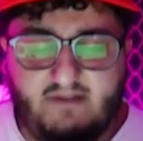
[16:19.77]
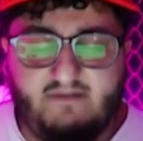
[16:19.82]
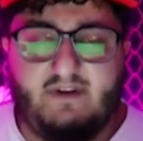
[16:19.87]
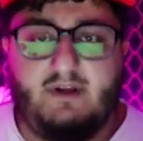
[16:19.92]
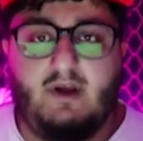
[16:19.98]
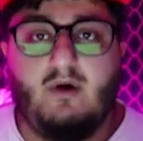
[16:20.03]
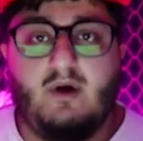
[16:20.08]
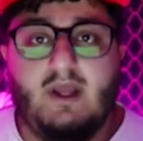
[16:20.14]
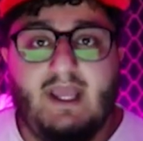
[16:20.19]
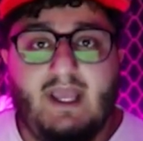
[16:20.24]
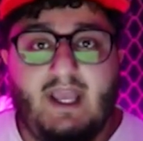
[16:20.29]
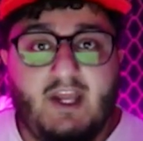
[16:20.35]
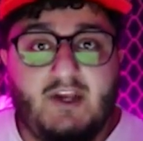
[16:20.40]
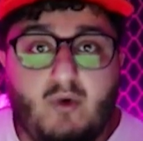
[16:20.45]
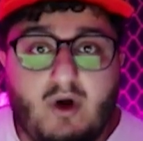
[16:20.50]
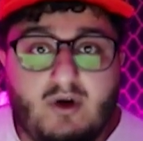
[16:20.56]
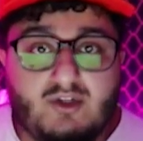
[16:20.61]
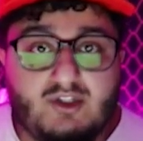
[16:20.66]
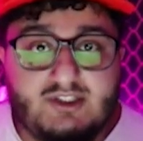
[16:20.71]
video, and
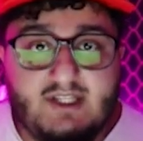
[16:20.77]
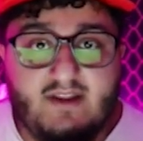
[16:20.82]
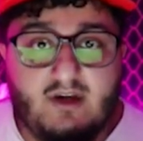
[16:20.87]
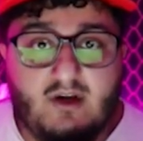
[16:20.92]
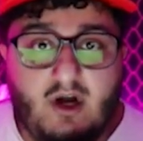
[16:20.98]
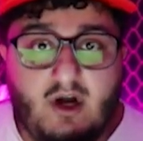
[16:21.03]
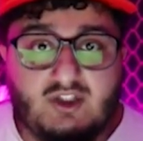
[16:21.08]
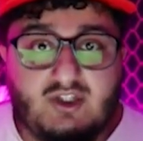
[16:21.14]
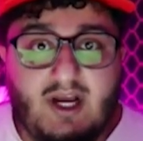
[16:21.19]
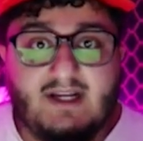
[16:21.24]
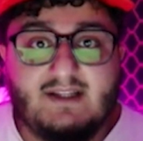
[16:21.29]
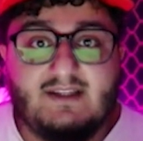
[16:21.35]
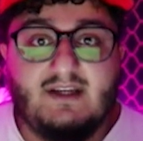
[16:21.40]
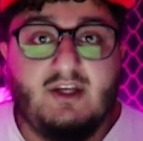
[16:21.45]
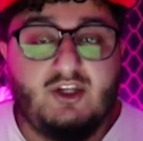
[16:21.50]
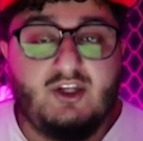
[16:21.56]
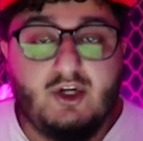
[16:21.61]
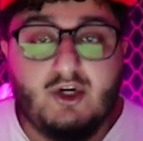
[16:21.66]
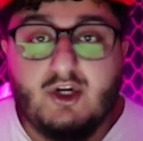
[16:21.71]
you understand the contract,
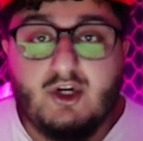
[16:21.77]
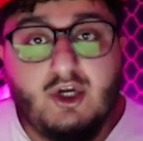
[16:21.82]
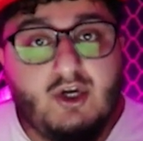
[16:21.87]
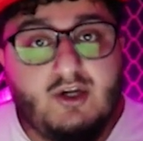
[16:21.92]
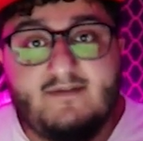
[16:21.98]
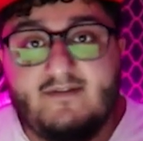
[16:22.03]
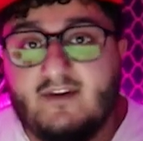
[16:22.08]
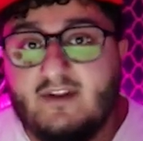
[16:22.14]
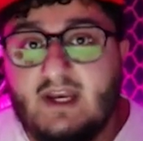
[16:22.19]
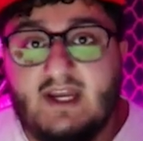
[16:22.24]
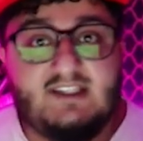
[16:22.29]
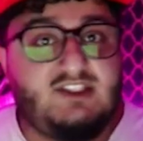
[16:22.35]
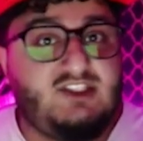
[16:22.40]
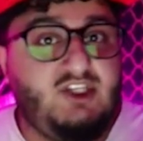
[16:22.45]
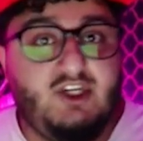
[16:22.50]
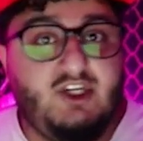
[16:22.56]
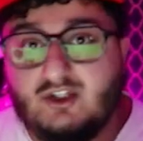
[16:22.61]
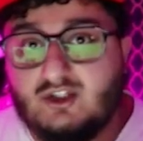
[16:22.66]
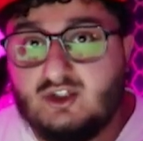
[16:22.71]
you're good for the next
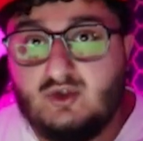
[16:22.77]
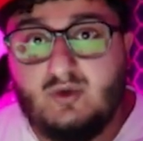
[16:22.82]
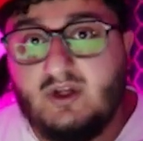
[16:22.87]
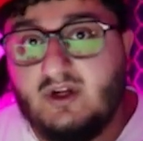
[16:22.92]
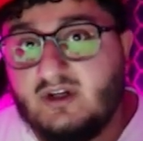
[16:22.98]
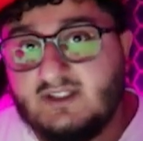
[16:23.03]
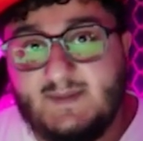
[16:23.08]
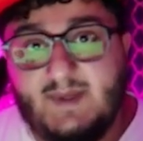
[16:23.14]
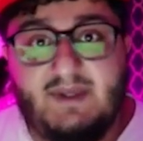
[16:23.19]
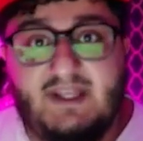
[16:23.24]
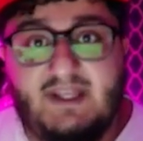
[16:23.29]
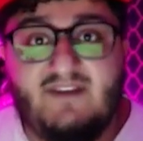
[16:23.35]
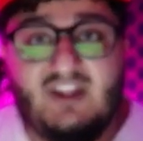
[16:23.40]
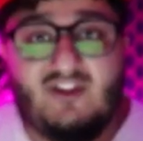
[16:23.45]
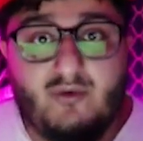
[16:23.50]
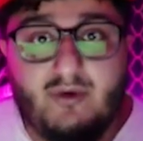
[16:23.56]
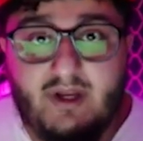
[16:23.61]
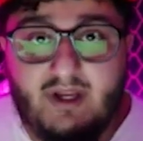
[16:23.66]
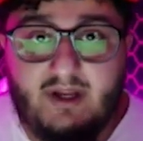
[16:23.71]
year, 2 years, maybe even
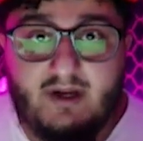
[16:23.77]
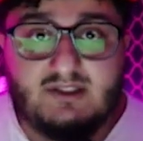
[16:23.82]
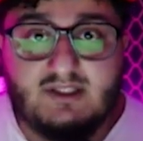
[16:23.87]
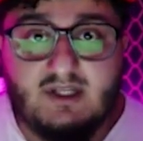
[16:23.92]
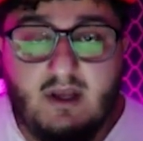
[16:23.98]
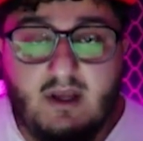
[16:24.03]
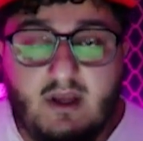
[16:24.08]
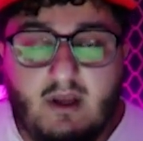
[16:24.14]
3 years.